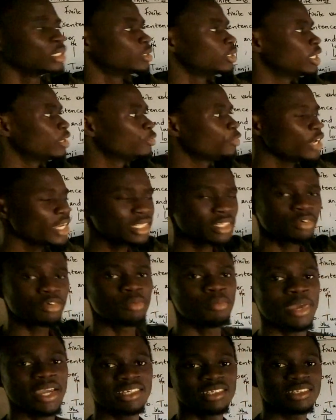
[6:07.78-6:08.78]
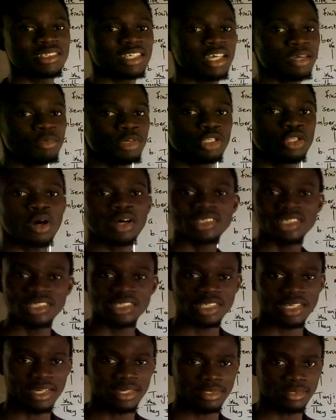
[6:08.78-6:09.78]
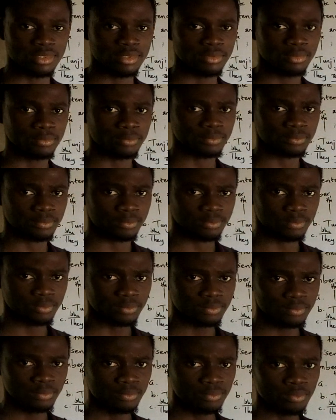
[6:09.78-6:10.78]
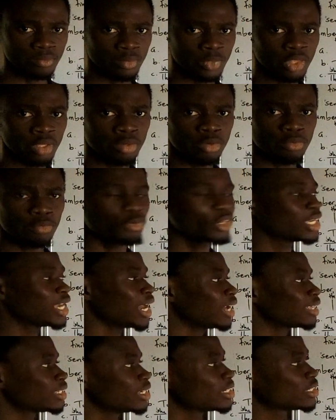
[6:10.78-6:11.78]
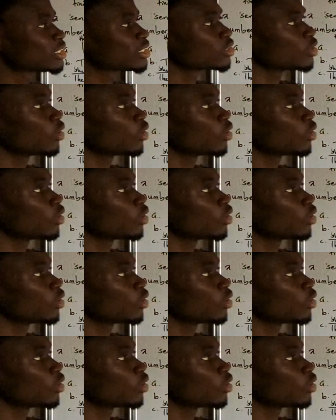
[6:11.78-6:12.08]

The reader remains the same, it doesn't change, regardless